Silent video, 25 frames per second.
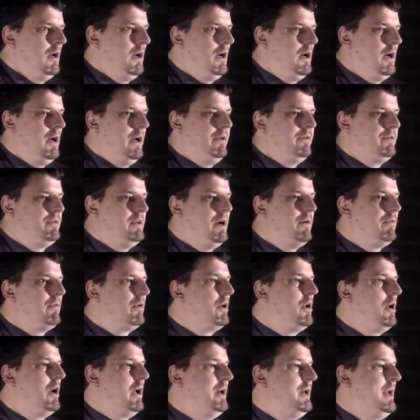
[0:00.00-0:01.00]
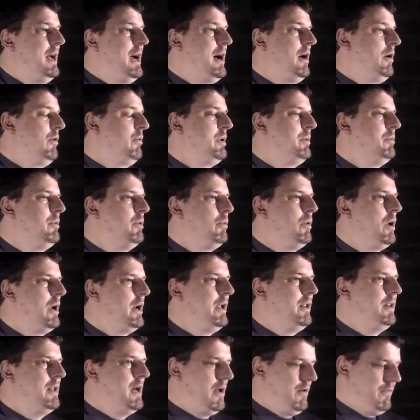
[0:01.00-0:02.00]
uh, has never gone down, and we've been
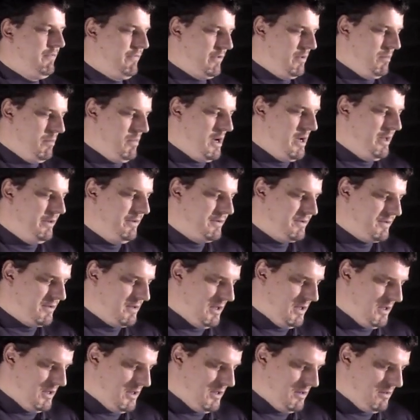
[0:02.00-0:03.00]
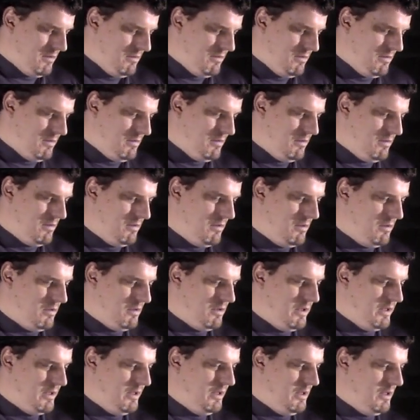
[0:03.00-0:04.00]
running that for months uh,
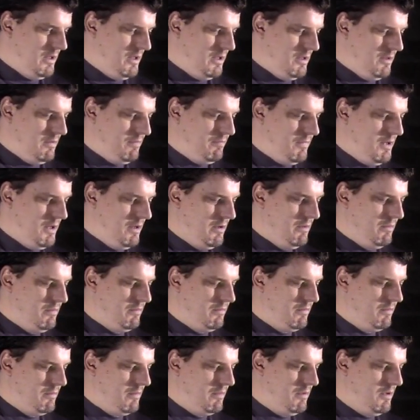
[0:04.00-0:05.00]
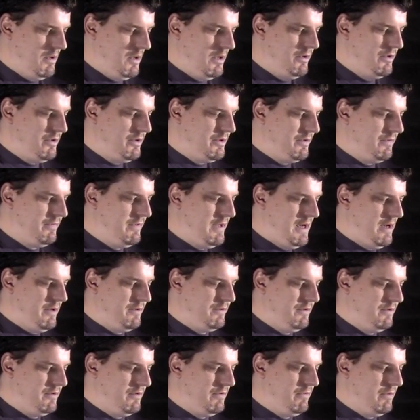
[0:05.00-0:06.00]
on uh, you know hundreds of
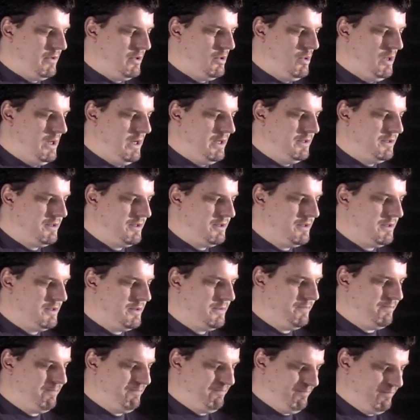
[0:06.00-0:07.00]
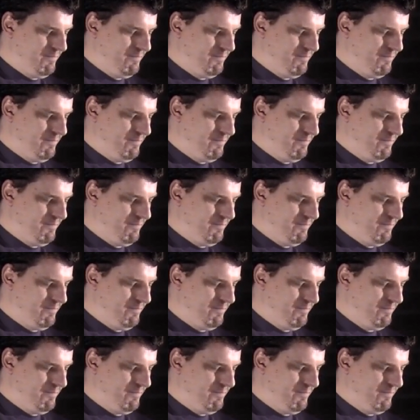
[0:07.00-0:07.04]
thousands of requests.